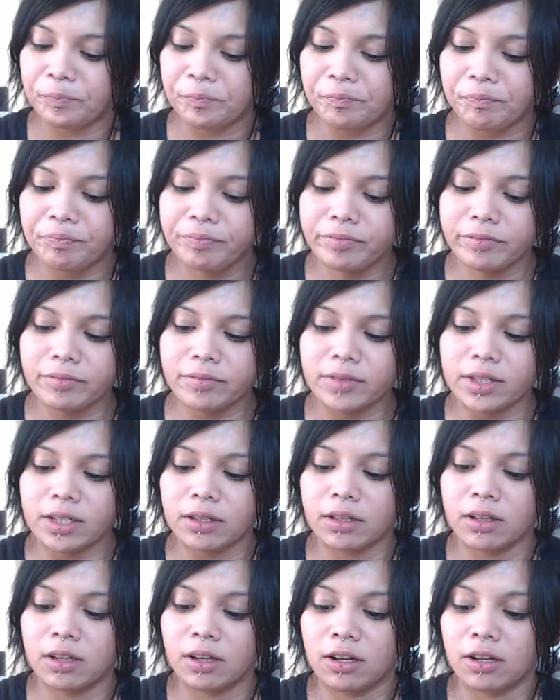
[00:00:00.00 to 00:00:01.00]

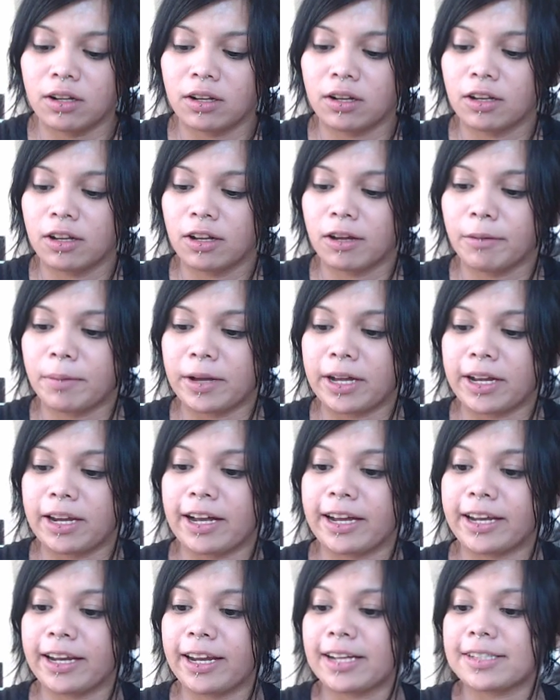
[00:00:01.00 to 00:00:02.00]
But
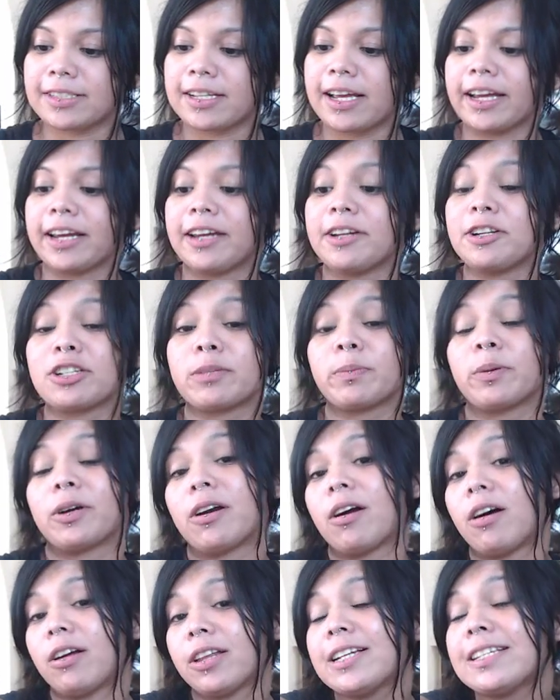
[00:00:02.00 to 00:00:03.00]
I guess I can just put
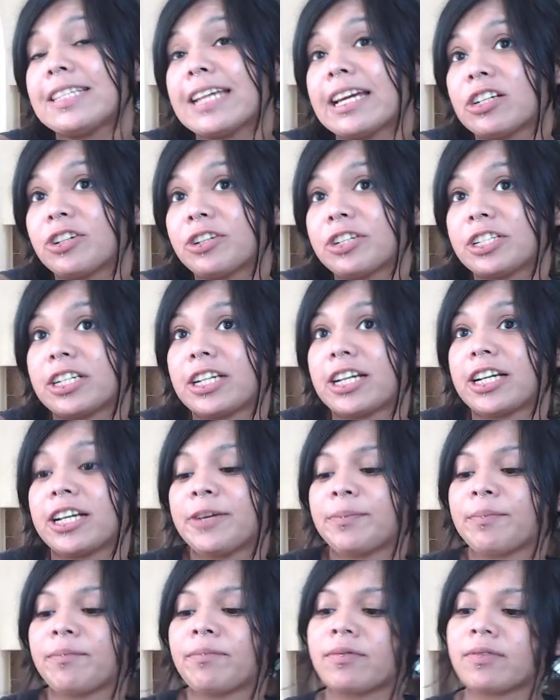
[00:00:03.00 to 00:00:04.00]
all this
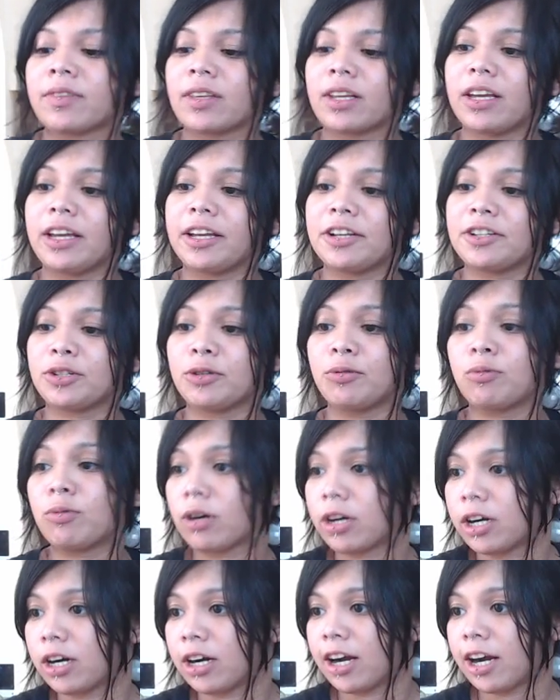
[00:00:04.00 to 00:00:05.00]
energy into
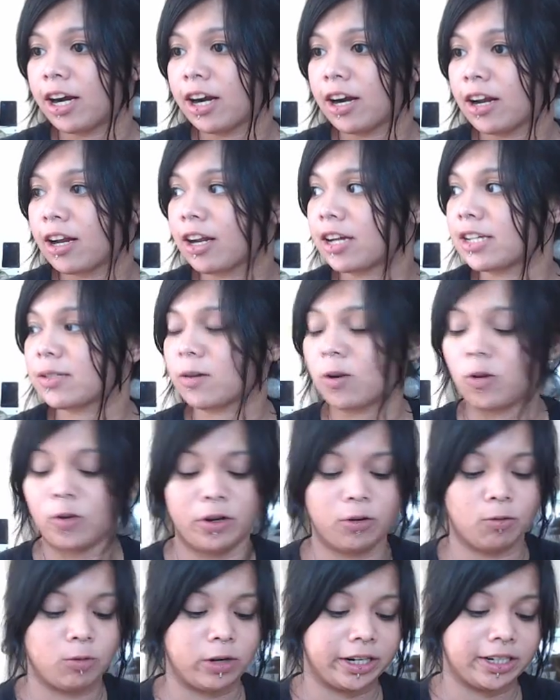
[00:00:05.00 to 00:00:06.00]
work because I'm going
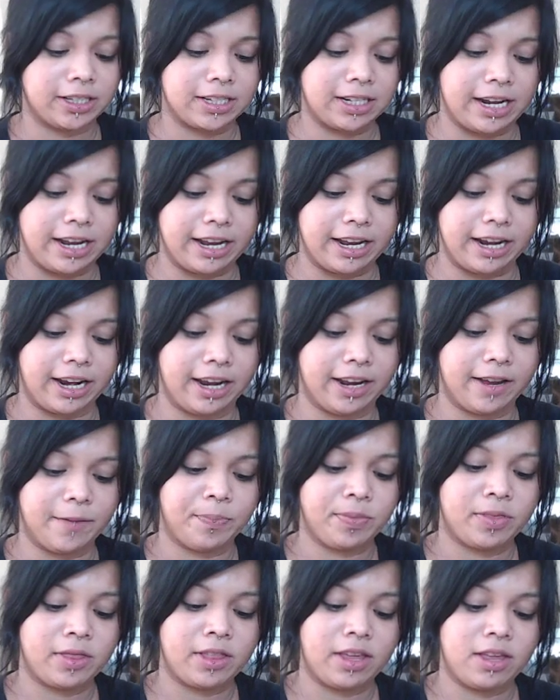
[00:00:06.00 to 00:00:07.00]
to work tonight.
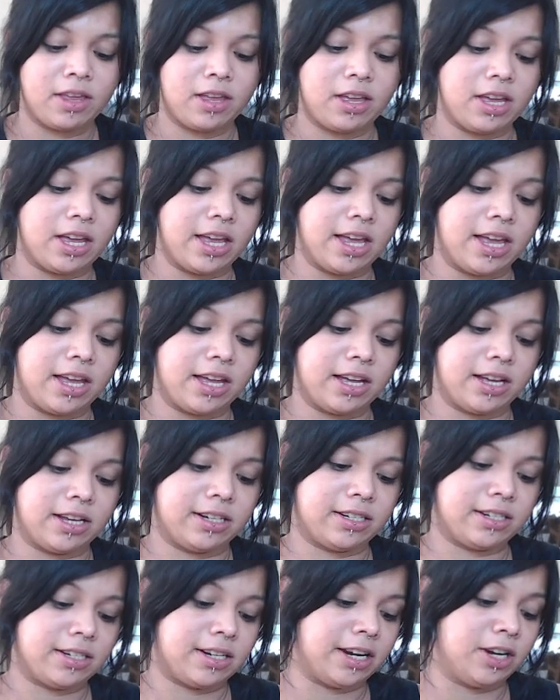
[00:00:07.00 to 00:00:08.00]

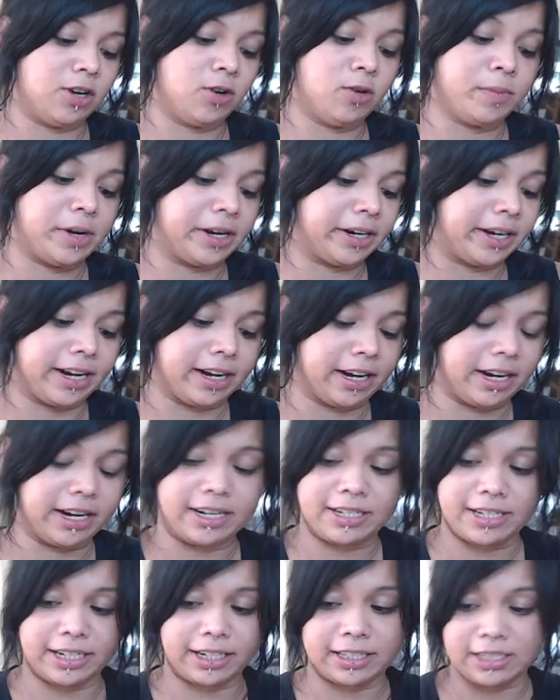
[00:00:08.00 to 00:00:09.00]
And I know I'm not getting any
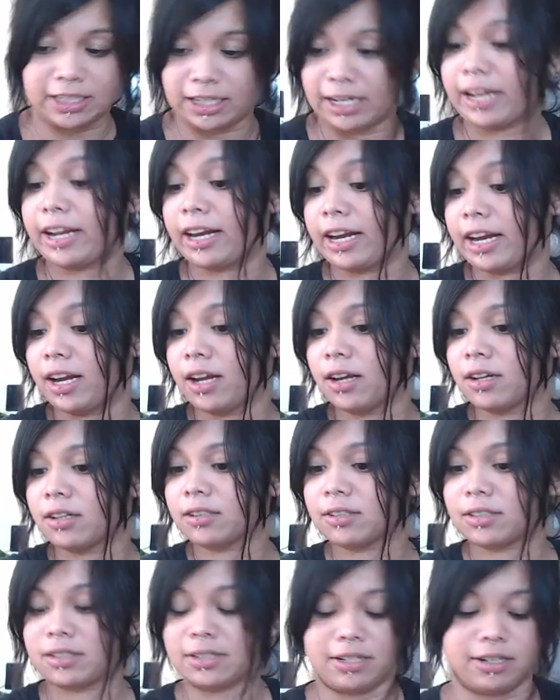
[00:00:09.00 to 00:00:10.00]
dick tonight.
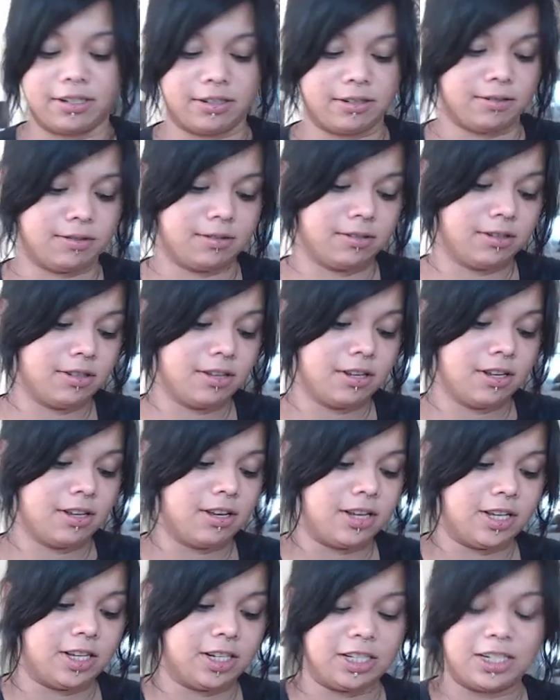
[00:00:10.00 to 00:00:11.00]
So
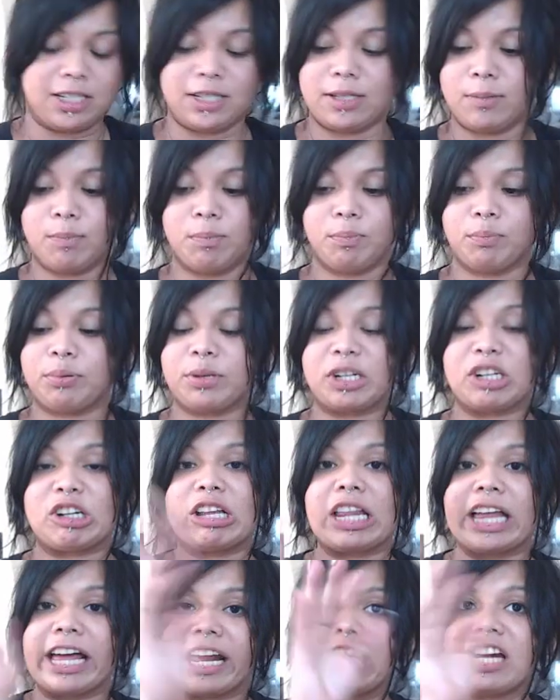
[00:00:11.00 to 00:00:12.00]
I'll just put all
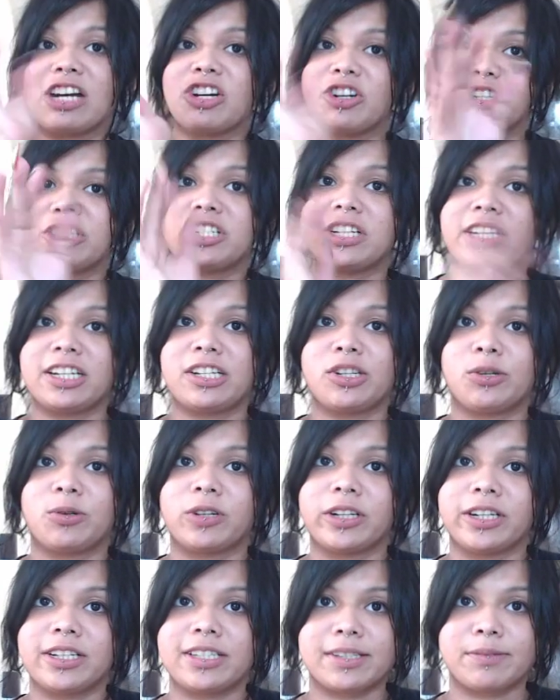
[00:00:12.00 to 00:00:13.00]
that energy
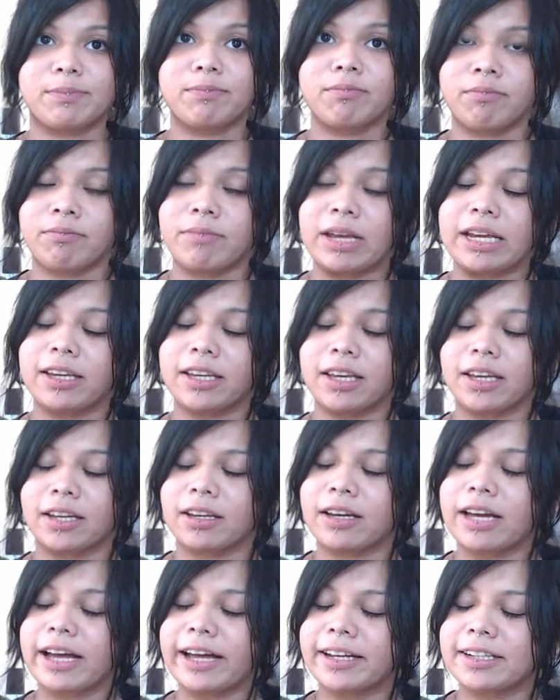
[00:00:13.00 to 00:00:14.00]
towards making
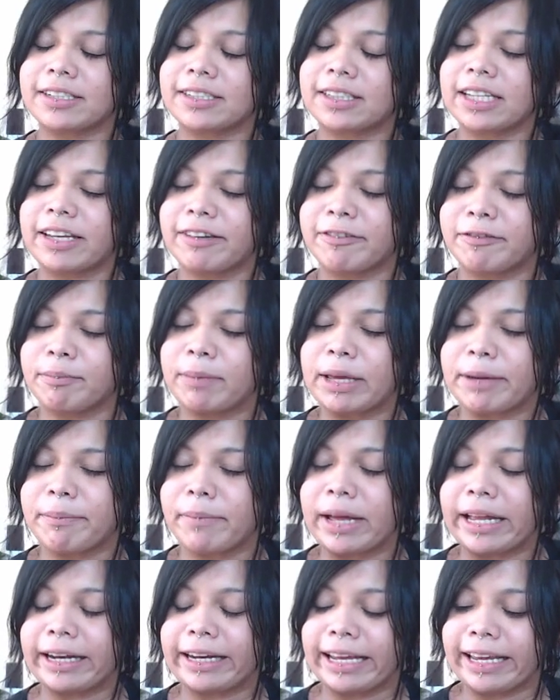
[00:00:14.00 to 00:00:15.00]
guys give me
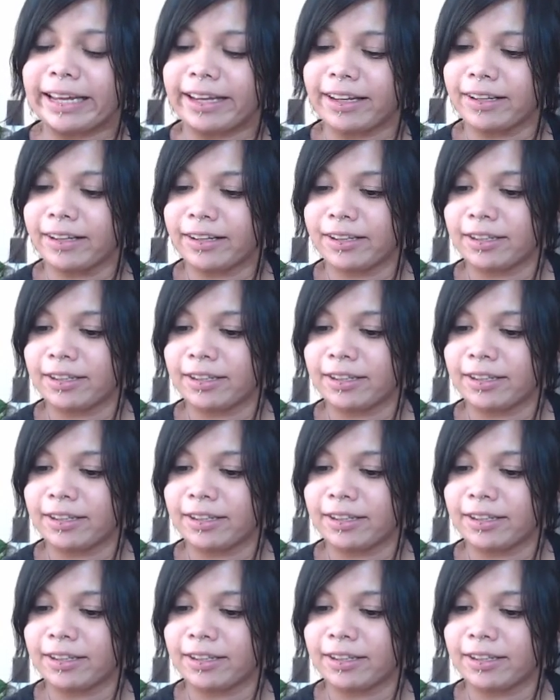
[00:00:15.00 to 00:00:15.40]
money.